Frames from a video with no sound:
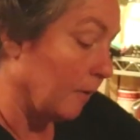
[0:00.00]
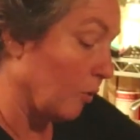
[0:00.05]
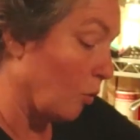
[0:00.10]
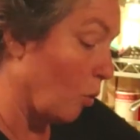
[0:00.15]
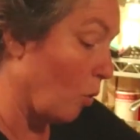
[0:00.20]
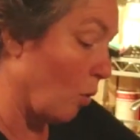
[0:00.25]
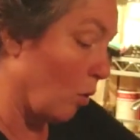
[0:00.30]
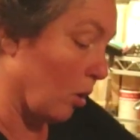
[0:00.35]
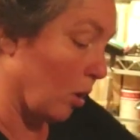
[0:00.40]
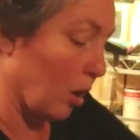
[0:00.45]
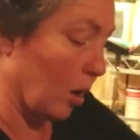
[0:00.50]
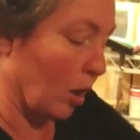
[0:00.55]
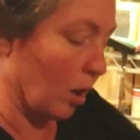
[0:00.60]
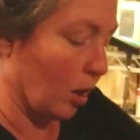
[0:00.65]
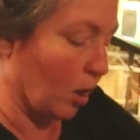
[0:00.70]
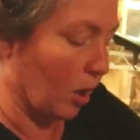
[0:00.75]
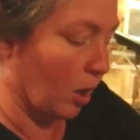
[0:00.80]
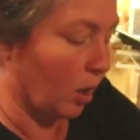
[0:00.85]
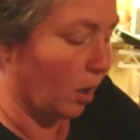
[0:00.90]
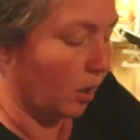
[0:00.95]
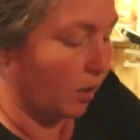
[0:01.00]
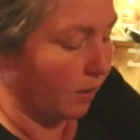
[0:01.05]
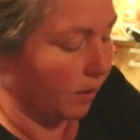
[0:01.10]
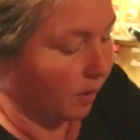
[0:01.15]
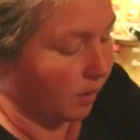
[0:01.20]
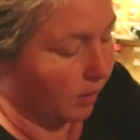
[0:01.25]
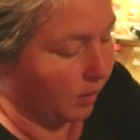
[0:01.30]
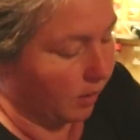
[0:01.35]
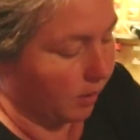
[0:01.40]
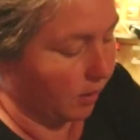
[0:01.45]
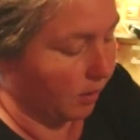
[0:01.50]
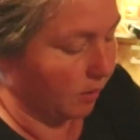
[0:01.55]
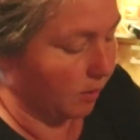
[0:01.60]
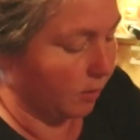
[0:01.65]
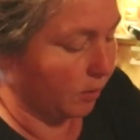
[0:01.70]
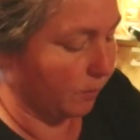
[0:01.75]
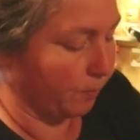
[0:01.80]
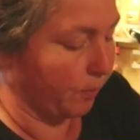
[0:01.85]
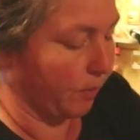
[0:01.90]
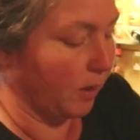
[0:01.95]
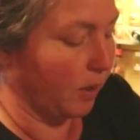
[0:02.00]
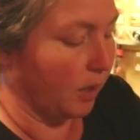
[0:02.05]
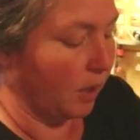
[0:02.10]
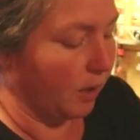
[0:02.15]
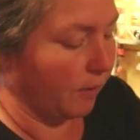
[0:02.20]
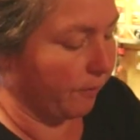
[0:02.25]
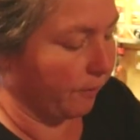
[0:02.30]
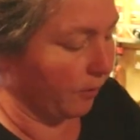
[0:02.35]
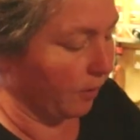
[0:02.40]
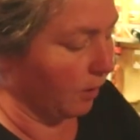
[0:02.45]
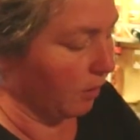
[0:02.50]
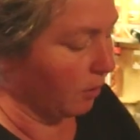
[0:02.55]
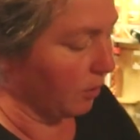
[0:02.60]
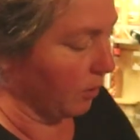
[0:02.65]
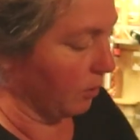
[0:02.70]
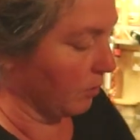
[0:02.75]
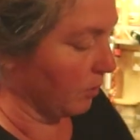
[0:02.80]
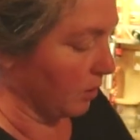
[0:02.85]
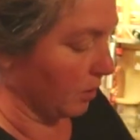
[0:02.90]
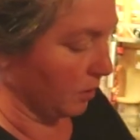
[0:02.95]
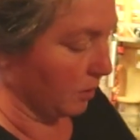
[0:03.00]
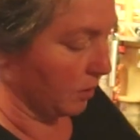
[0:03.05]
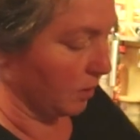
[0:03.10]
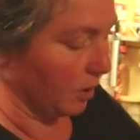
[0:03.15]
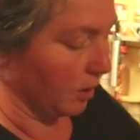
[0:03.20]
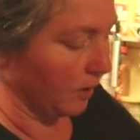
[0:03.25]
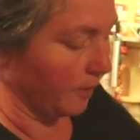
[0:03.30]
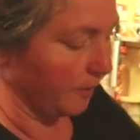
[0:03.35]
Or spread it out for other uses.